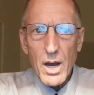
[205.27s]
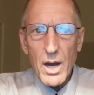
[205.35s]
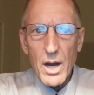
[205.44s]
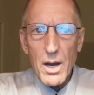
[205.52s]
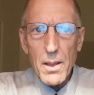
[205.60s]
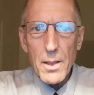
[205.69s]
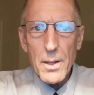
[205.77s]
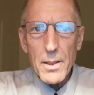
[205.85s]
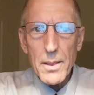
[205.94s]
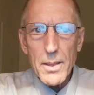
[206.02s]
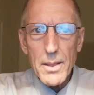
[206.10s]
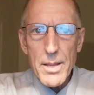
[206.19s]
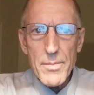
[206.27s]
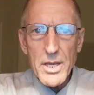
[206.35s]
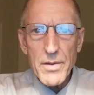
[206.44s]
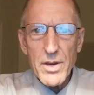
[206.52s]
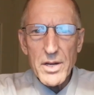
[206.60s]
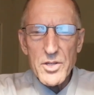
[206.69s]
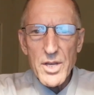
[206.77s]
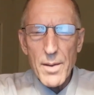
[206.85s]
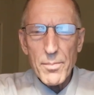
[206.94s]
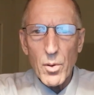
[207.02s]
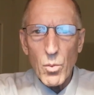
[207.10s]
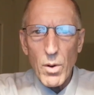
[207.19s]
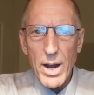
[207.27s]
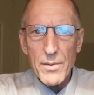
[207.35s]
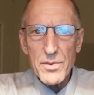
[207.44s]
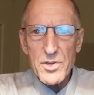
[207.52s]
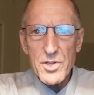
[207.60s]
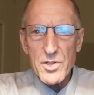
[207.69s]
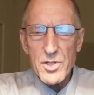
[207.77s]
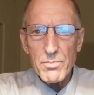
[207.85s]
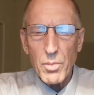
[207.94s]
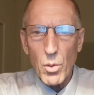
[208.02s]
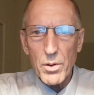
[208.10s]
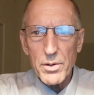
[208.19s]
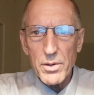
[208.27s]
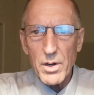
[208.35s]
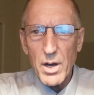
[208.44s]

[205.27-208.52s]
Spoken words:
Let me give you an example why this is important.